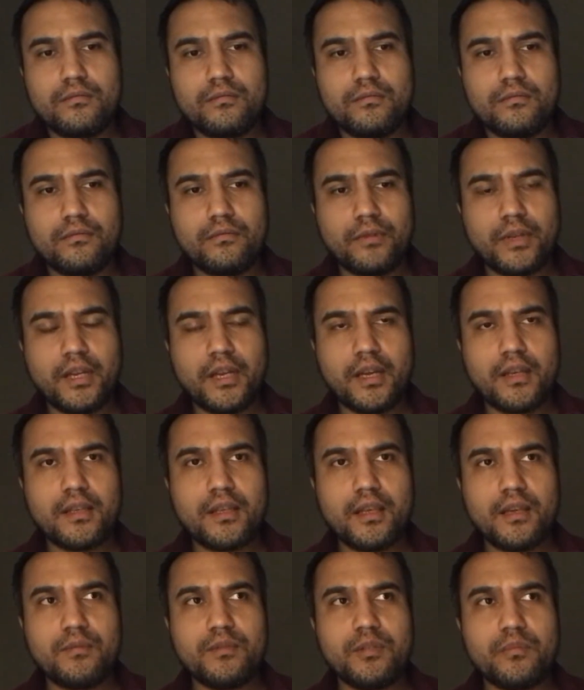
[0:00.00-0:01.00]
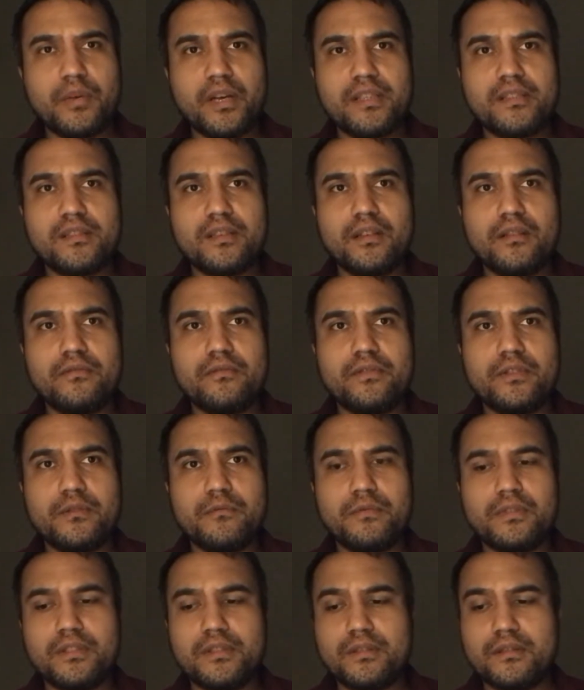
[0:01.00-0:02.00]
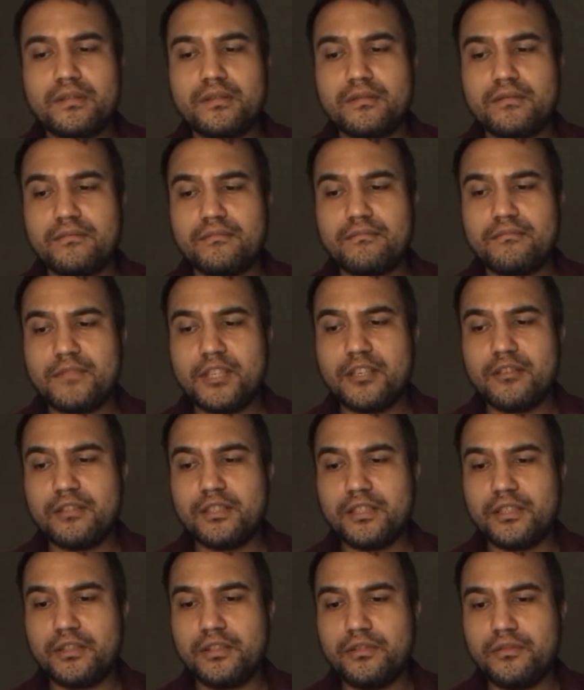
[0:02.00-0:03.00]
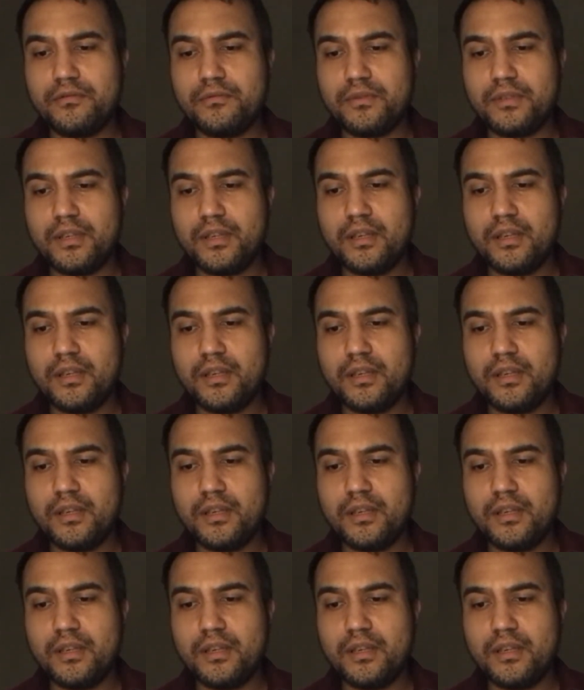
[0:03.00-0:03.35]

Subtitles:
When I came to myself, it was nearly noon.